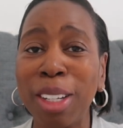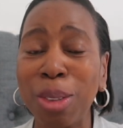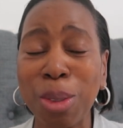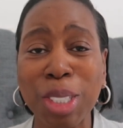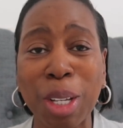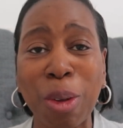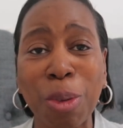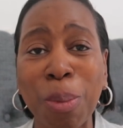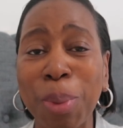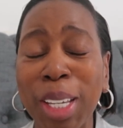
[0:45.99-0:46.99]
And also
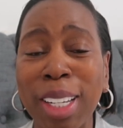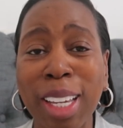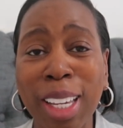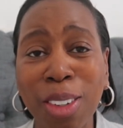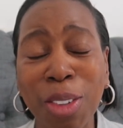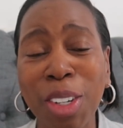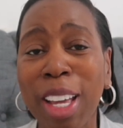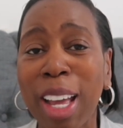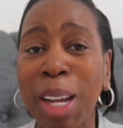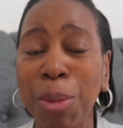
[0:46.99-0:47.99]
from being ill
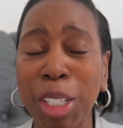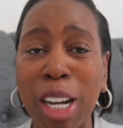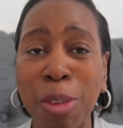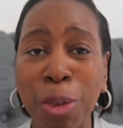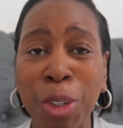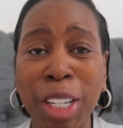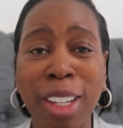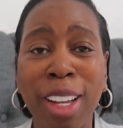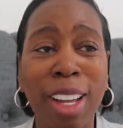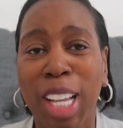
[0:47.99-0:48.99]
and
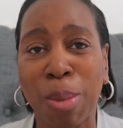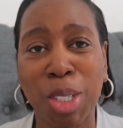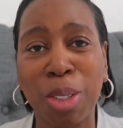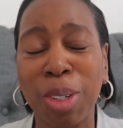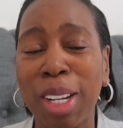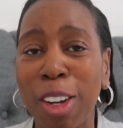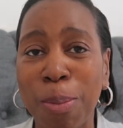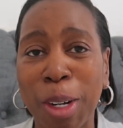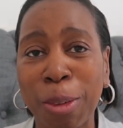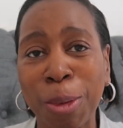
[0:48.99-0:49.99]
recovering, absolutely
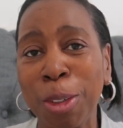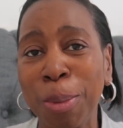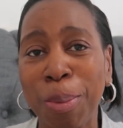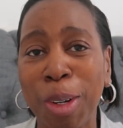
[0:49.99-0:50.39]
love my room.